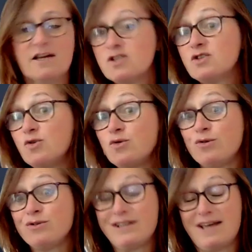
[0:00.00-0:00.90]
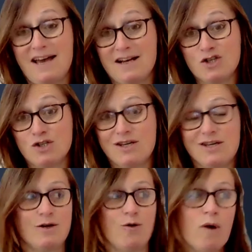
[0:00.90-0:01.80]
I just Googled
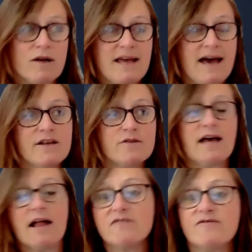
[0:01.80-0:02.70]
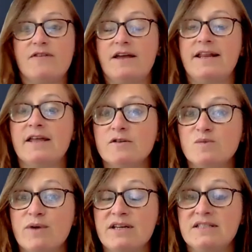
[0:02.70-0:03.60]
actually, how do you tell if an
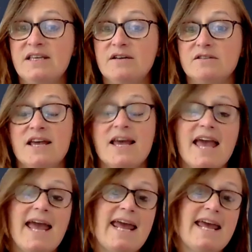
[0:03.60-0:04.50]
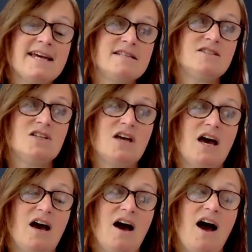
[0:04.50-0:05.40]
ankle sprain is healed? And
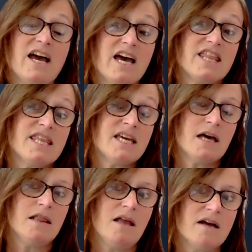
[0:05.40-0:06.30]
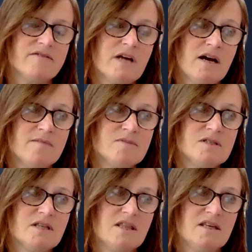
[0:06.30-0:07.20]
I think a lot of
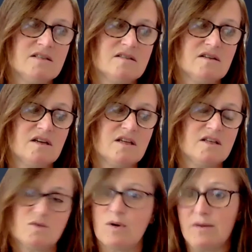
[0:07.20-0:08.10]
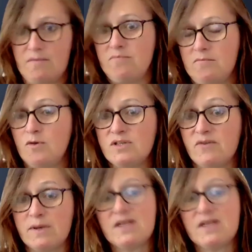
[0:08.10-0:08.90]
times this is what most